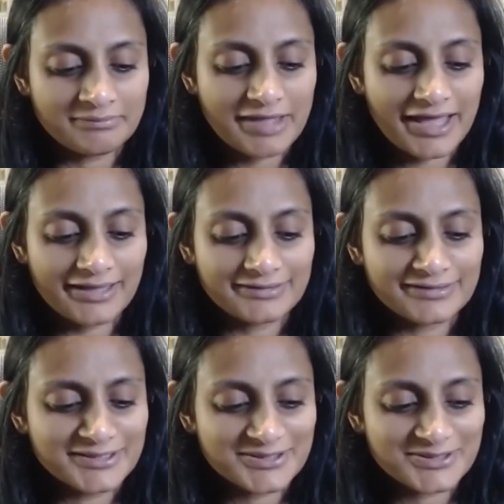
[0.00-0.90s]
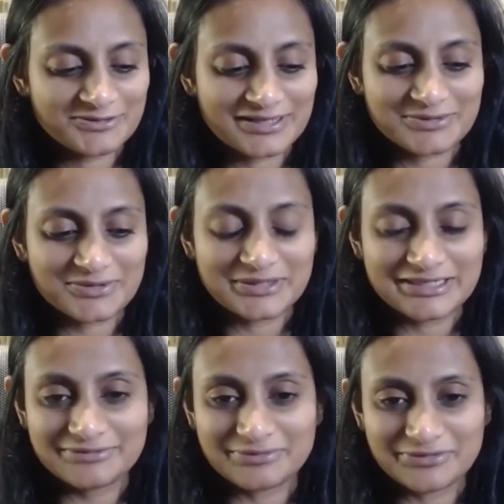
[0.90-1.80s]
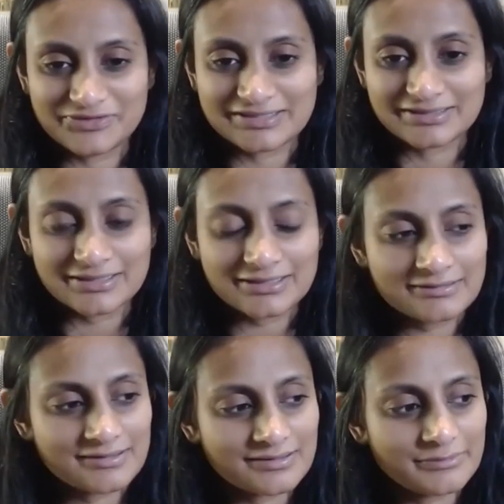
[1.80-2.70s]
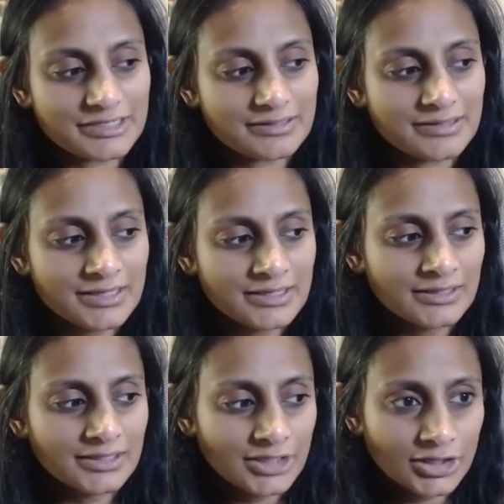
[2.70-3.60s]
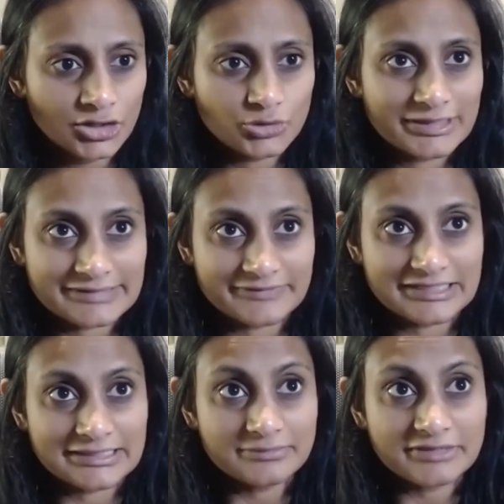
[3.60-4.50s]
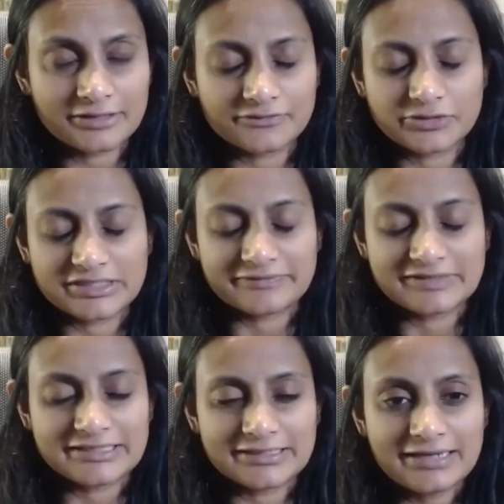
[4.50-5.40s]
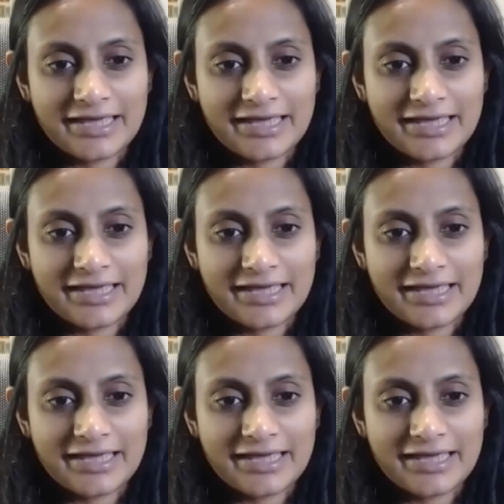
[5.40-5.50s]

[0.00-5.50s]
And so that's what we did. We moved to Sydney in 2017, beginning of 2017.